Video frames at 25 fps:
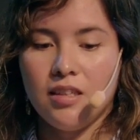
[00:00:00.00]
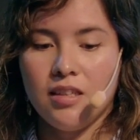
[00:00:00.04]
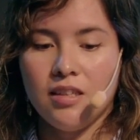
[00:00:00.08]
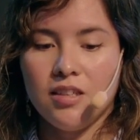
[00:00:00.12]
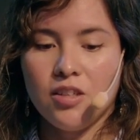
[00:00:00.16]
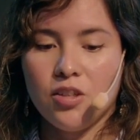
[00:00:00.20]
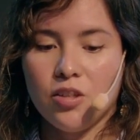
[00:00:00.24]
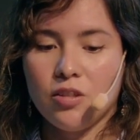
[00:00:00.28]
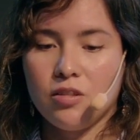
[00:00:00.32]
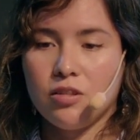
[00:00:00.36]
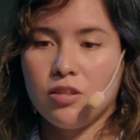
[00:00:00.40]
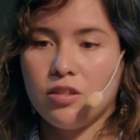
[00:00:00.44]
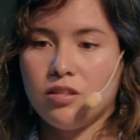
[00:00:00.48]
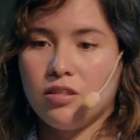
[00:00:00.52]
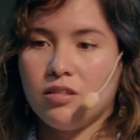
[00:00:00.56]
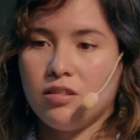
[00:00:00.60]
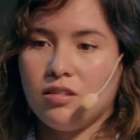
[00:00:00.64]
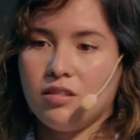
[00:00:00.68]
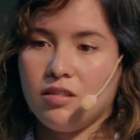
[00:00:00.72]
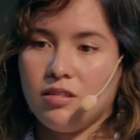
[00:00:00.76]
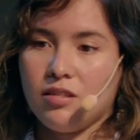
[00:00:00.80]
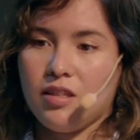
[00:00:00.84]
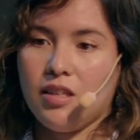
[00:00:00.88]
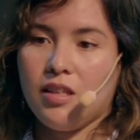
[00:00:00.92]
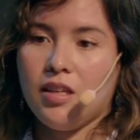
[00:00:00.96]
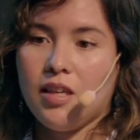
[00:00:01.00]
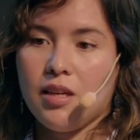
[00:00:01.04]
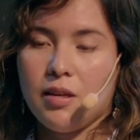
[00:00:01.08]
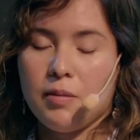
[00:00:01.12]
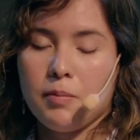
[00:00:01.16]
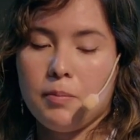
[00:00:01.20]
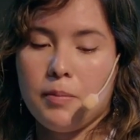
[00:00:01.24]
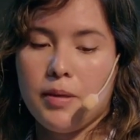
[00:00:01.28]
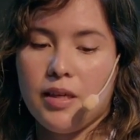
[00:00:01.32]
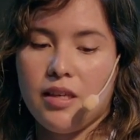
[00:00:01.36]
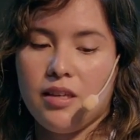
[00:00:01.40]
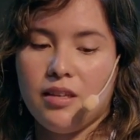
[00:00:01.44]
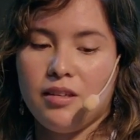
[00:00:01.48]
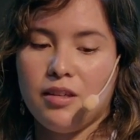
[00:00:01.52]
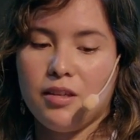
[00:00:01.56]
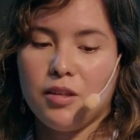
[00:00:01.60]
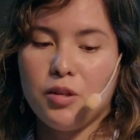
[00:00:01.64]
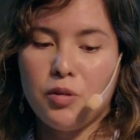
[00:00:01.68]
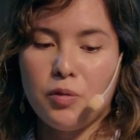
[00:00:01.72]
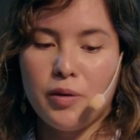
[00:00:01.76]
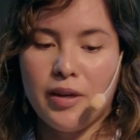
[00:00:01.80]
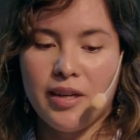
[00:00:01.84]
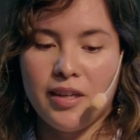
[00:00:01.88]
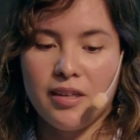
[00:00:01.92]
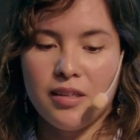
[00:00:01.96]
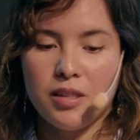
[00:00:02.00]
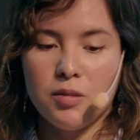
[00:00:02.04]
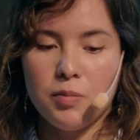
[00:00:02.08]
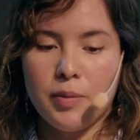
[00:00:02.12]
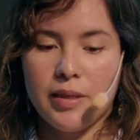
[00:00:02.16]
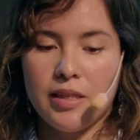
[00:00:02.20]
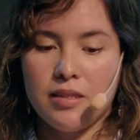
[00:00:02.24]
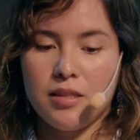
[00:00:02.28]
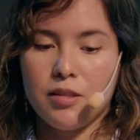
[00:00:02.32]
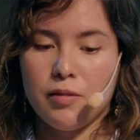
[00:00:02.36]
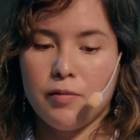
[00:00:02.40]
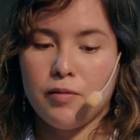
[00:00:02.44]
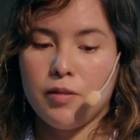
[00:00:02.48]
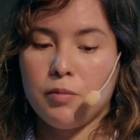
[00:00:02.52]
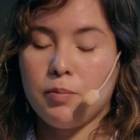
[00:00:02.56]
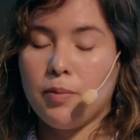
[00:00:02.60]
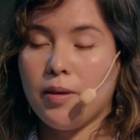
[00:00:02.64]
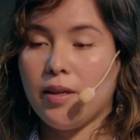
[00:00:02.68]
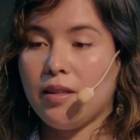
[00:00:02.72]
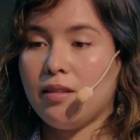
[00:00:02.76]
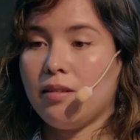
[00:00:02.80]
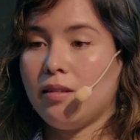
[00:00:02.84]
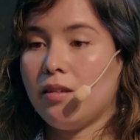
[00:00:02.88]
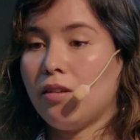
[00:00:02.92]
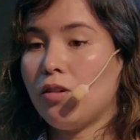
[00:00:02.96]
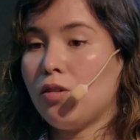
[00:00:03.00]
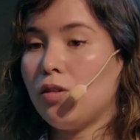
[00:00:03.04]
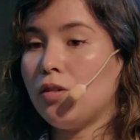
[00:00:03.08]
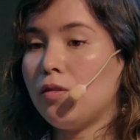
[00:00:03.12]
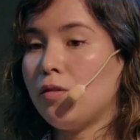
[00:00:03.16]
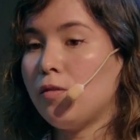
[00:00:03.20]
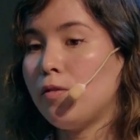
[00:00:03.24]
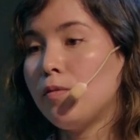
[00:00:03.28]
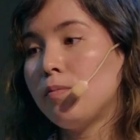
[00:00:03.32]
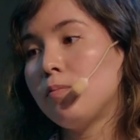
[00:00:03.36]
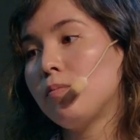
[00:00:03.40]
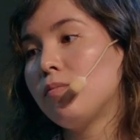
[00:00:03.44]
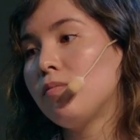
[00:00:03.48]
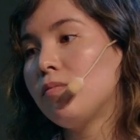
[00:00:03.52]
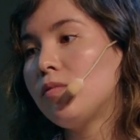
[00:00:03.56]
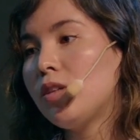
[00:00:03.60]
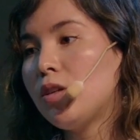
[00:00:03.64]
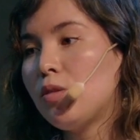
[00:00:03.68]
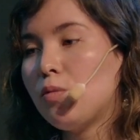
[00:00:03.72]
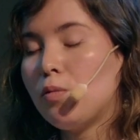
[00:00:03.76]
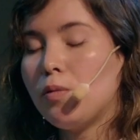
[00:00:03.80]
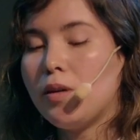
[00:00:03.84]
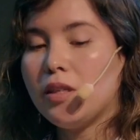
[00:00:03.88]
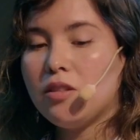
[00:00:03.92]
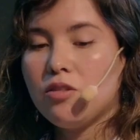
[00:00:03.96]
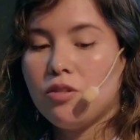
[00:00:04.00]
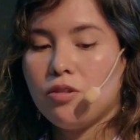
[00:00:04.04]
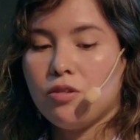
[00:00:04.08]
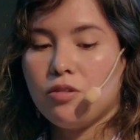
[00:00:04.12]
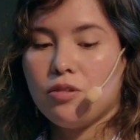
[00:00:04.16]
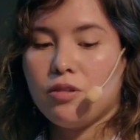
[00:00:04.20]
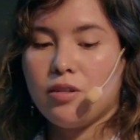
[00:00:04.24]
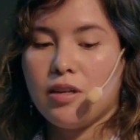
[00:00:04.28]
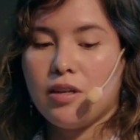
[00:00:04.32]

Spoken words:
because it can be quite expensive depending on what's your